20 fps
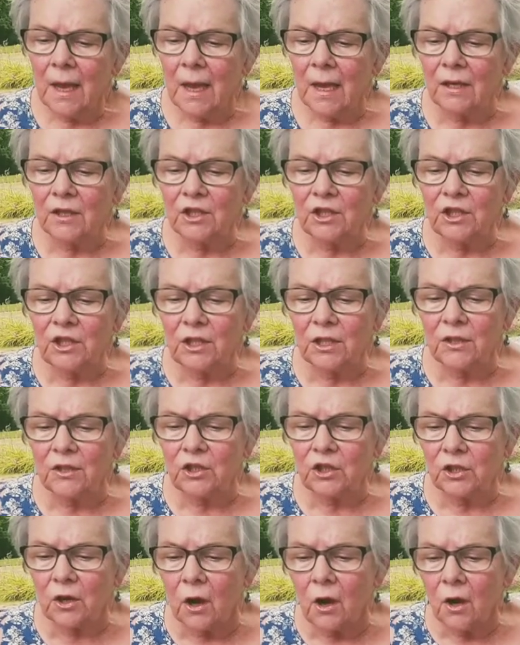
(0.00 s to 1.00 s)
as she
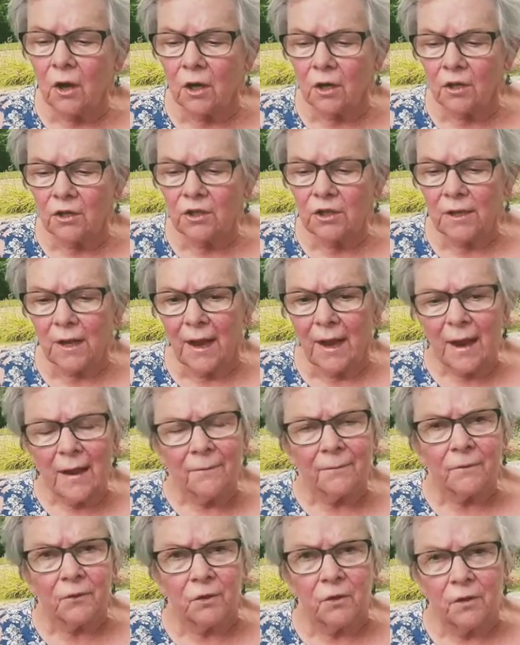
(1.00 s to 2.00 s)
charged
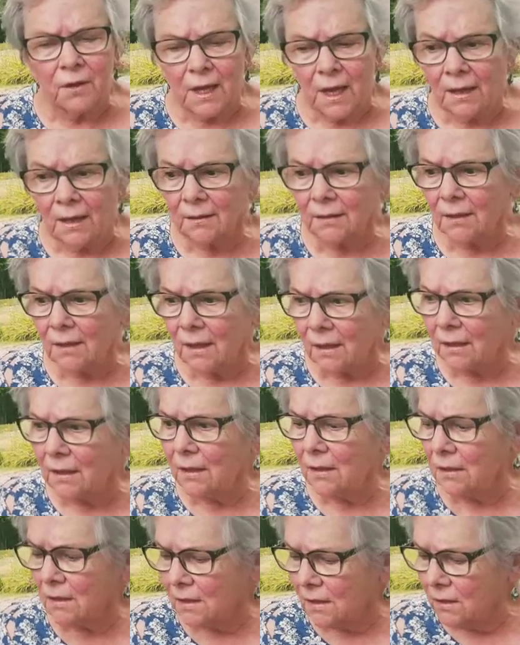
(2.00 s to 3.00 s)
after that
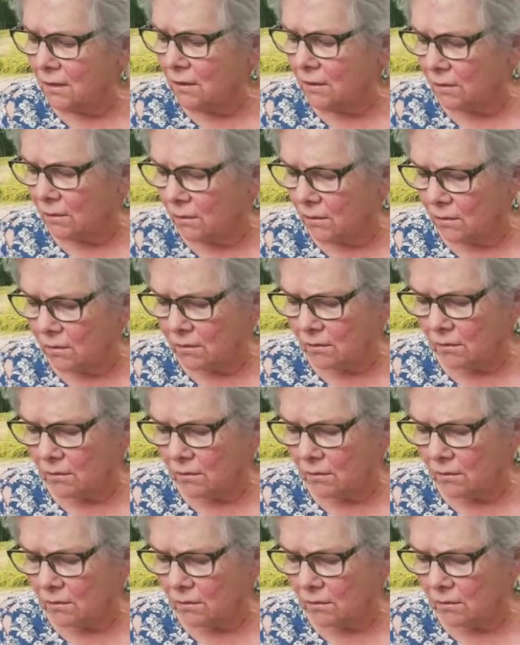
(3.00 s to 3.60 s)
Katie Sue.